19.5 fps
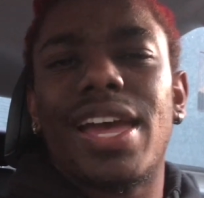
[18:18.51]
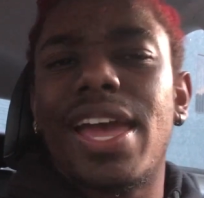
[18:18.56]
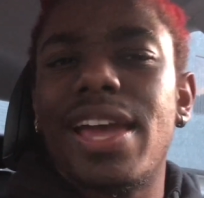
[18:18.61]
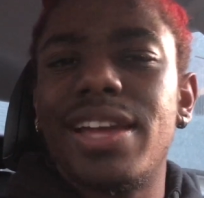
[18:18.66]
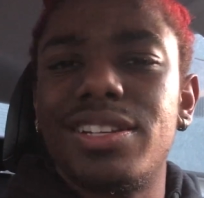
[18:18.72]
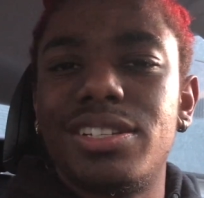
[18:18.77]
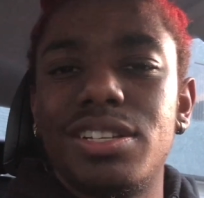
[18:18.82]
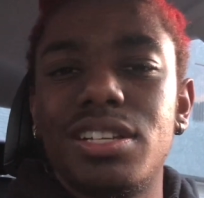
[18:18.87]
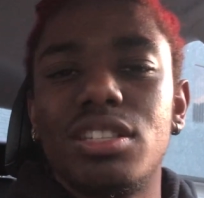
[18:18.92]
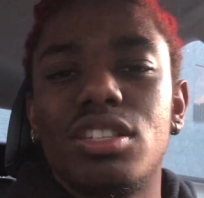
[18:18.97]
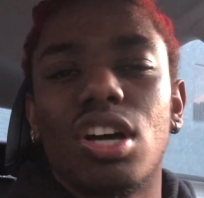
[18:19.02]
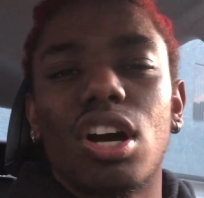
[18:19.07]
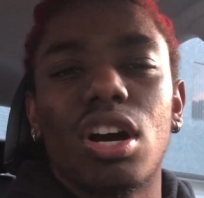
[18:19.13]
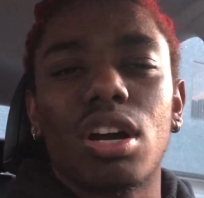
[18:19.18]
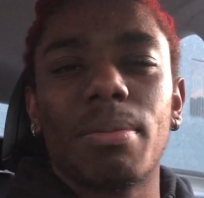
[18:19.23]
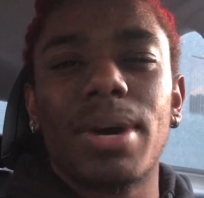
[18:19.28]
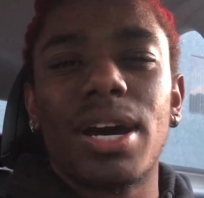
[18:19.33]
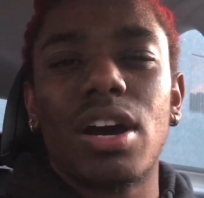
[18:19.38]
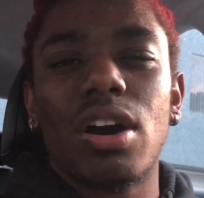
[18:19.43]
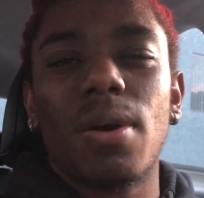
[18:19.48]
And she talk
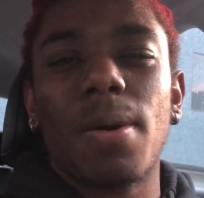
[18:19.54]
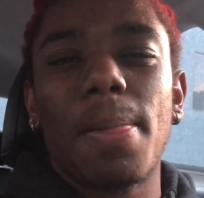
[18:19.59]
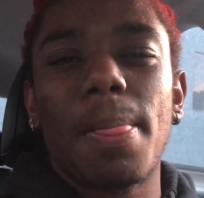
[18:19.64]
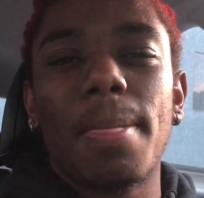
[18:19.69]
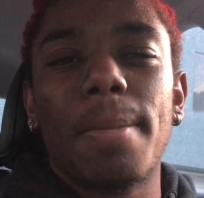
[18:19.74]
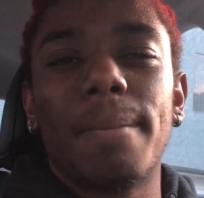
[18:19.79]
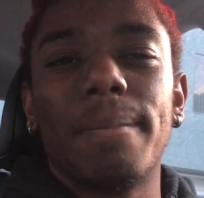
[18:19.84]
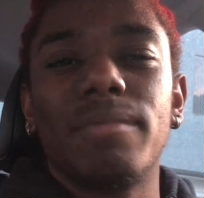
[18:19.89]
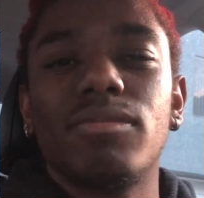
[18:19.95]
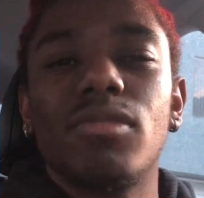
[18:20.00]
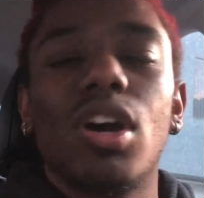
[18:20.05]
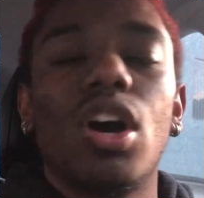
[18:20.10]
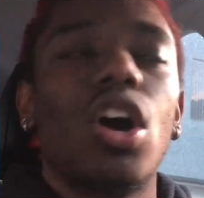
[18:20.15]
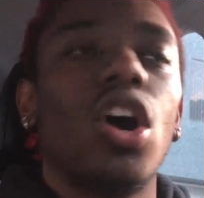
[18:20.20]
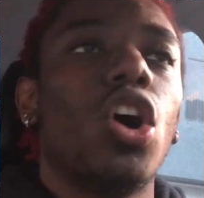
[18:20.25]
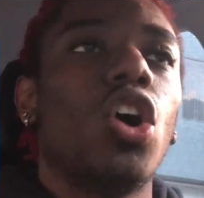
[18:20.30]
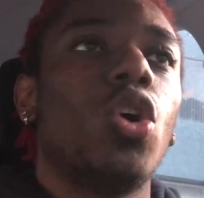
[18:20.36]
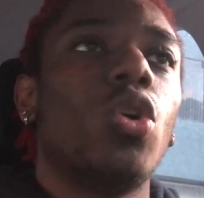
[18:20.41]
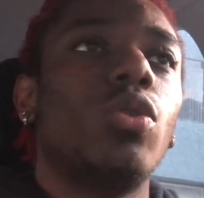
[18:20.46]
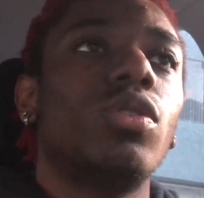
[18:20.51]
about,
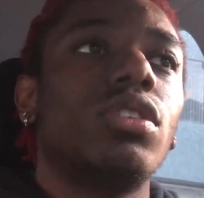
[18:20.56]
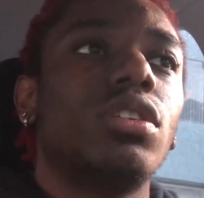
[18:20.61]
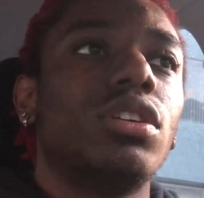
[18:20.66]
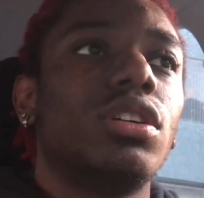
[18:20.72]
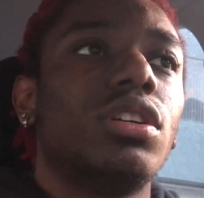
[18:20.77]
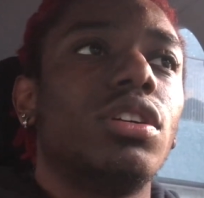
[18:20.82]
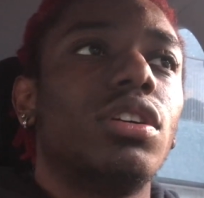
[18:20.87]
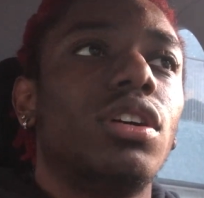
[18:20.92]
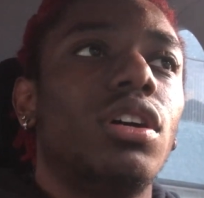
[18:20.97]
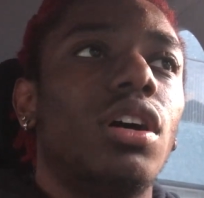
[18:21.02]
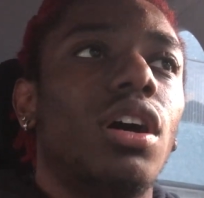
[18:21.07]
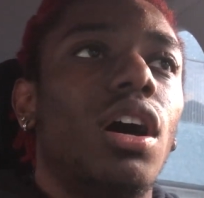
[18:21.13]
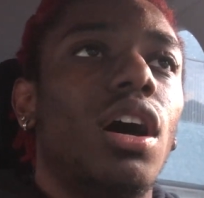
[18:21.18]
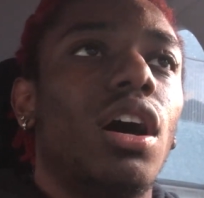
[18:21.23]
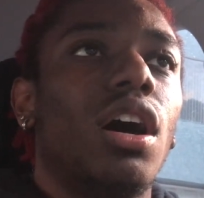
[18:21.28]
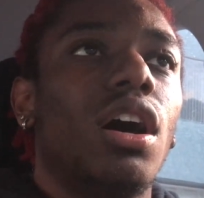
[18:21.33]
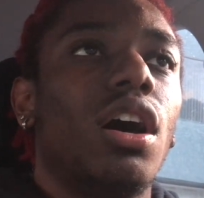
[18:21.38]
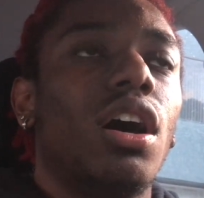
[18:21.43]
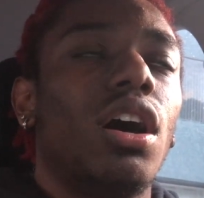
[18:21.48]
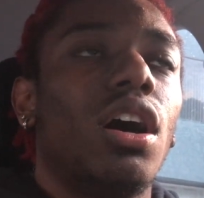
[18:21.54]
oh,
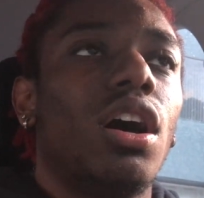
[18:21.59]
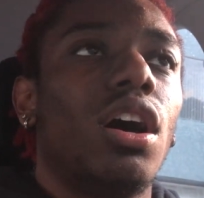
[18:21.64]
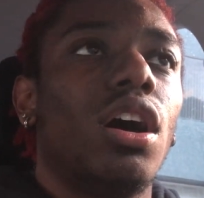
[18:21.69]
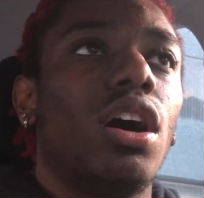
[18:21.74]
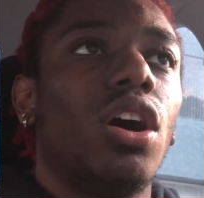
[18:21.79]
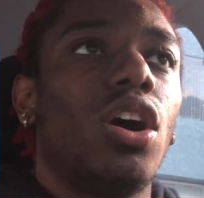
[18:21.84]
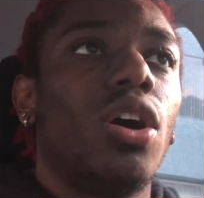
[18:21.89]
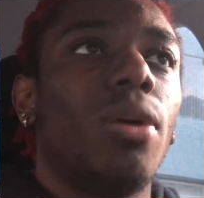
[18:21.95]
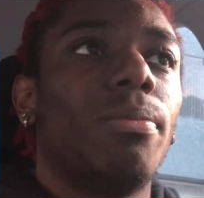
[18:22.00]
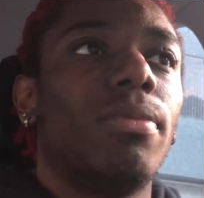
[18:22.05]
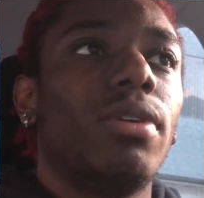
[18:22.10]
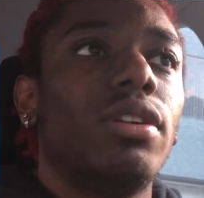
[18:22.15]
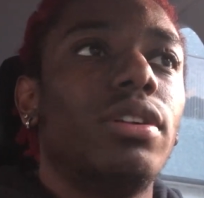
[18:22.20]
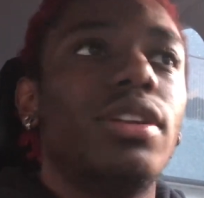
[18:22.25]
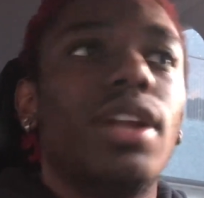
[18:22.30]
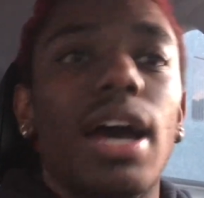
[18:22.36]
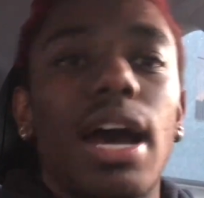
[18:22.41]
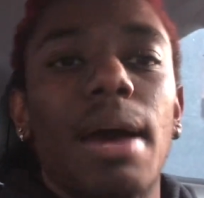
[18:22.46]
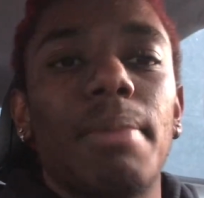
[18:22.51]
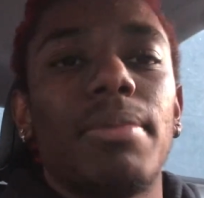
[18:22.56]
um,
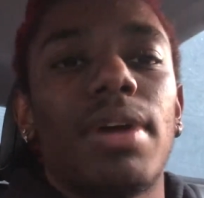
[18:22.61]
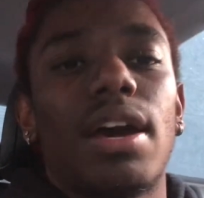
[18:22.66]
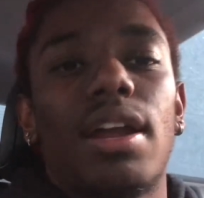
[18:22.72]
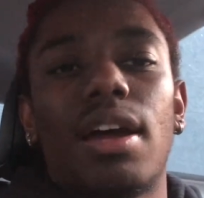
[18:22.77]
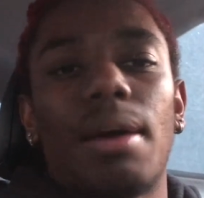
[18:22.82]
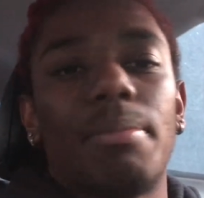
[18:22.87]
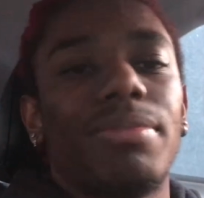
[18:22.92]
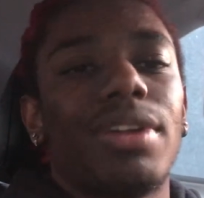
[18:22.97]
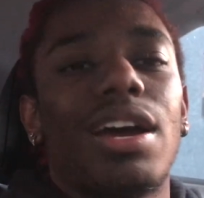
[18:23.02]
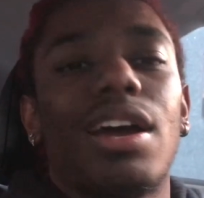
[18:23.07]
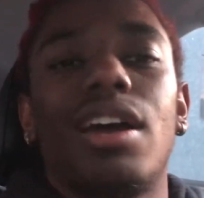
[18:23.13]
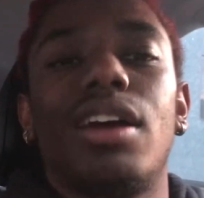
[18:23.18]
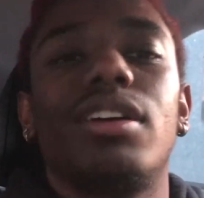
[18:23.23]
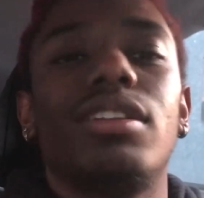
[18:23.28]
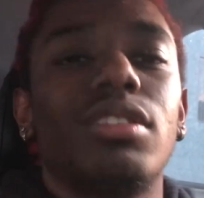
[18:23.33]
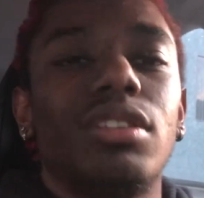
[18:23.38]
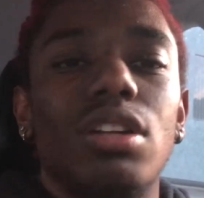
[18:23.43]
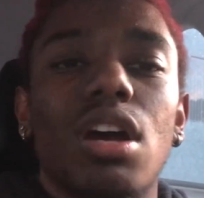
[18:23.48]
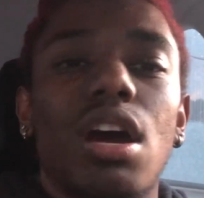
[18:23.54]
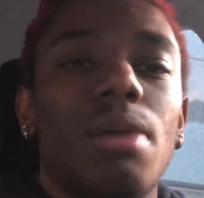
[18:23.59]
no, I'm not, I'm not,
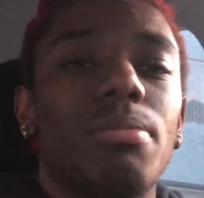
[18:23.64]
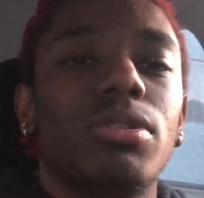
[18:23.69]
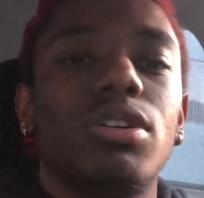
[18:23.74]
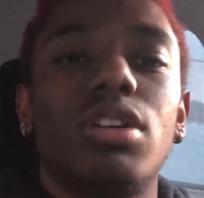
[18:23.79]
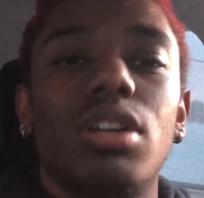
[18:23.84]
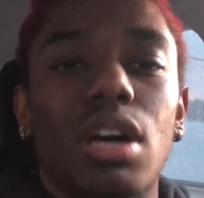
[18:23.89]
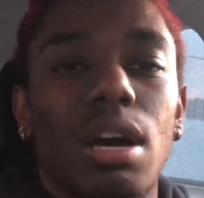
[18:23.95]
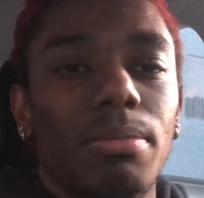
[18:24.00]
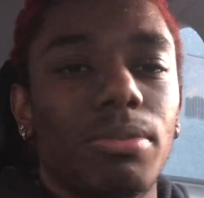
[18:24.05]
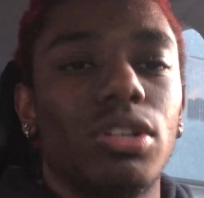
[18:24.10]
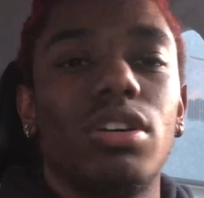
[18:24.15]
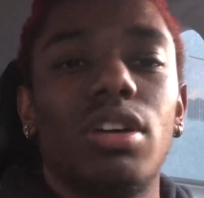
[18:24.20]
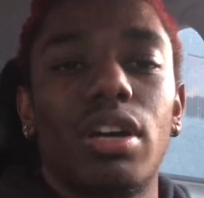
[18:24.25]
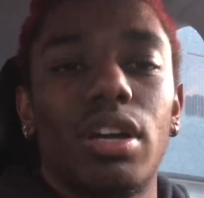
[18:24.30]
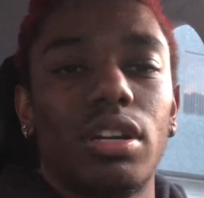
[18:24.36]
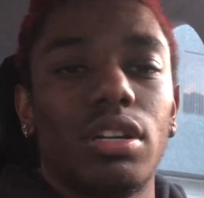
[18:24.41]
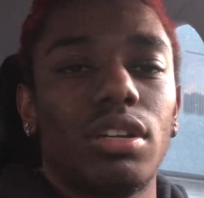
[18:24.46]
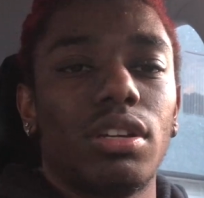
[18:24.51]
no, I'm good, I'm good.